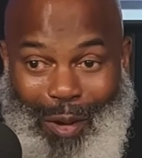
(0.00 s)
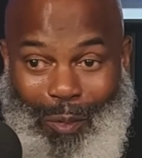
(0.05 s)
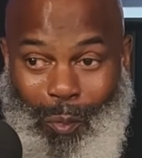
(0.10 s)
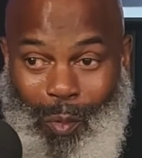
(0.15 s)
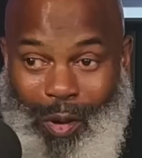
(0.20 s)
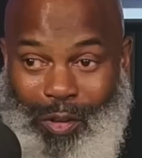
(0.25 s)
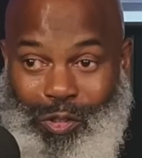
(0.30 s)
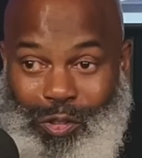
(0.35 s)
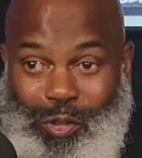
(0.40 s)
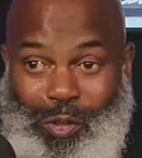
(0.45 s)

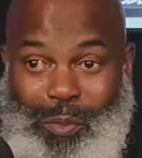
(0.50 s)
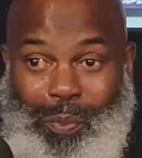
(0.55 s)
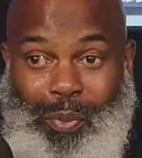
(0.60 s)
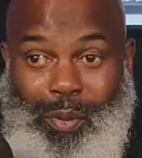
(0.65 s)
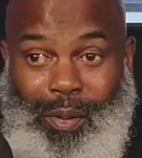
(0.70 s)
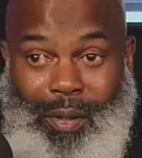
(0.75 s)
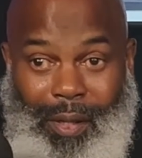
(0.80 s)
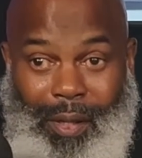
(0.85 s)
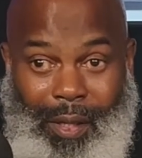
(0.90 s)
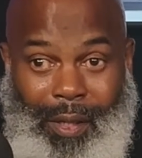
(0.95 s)
and once
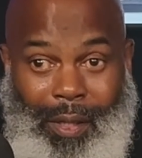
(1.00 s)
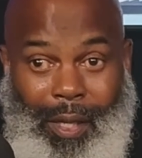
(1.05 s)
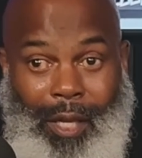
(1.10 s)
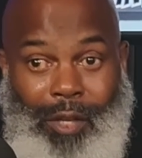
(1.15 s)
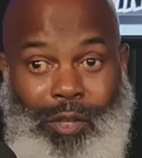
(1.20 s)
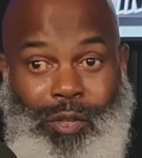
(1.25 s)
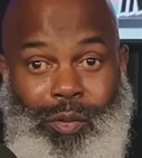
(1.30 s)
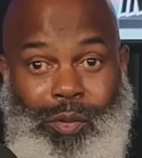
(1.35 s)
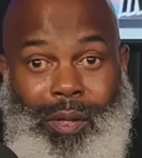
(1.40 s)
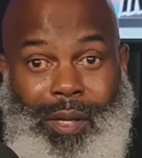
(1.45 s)
you pull
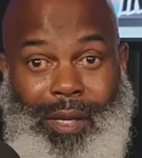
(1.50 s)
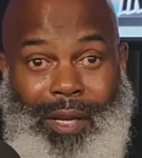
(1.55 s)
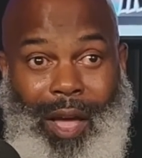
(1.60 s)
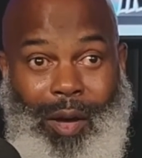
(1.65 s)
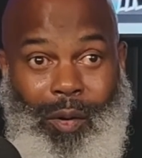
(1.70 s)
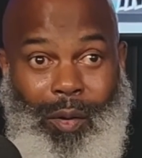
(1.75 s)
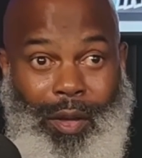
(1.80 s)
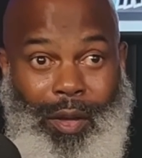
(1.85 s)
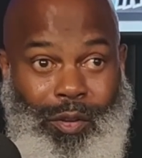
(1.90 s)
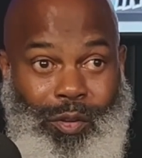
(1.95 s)
in and you
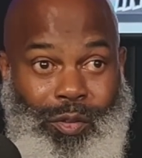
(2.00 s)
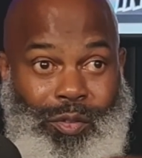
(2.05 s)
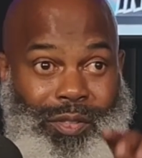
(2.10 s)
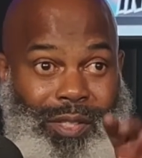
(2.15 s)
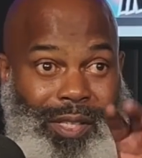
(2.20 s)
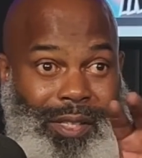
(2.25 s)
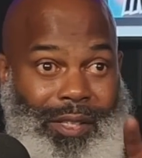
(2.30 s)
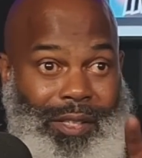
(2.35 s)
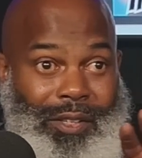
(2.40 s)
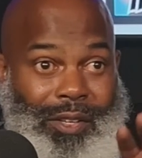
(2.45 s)
get out and
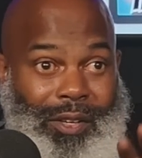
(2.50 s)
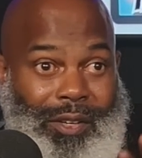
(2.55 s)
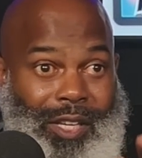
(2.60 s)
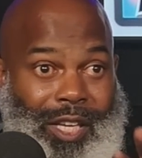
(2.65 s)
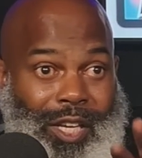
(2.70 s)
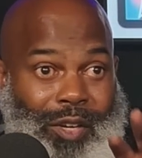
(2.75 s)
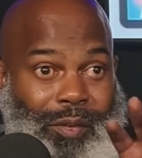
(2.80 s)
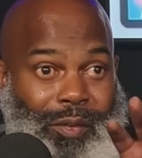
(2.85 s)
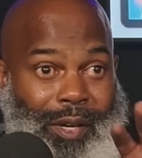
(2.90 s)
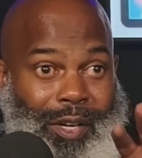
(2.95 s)
you seen the
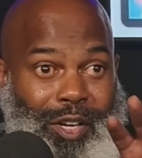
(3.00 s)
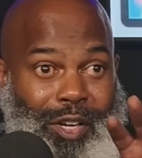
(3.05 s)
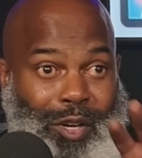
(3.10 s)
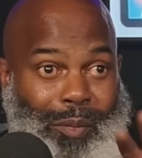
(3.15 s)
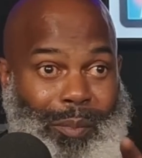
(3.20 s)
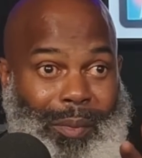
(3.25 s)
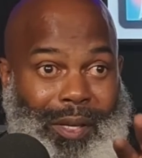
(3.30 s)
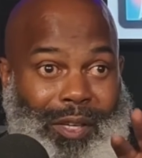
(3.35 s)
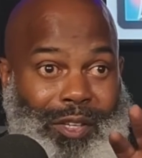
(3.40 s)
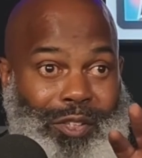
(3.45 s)
young kid ready
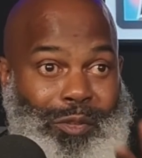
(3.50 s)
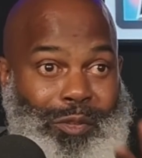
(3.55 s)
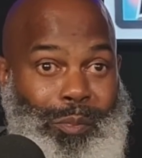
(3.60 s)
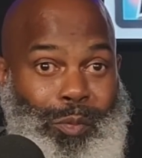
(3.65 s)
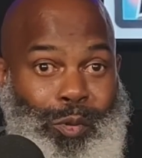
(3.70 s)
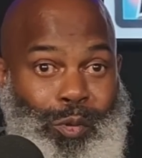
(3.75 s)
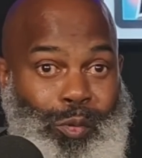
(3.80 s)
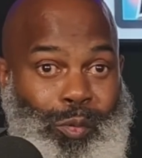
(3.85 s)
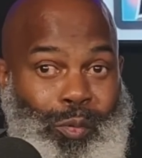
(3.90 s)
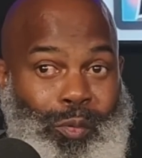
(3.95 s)
to go make
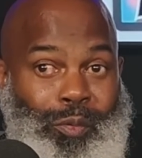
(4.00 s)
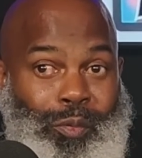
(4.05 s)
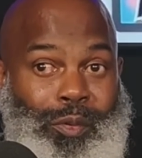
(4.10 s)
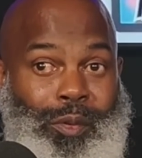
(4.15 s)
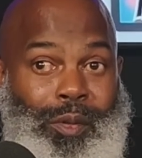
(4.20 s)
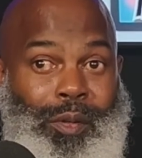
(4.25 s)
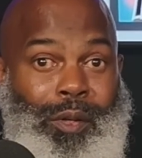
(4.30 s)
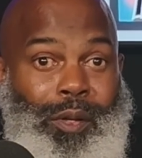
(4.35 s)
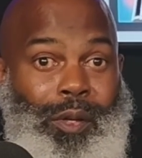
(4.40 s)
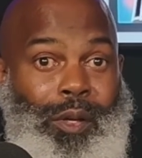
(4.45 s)
his
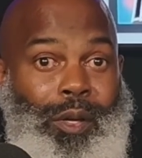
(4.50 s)
move,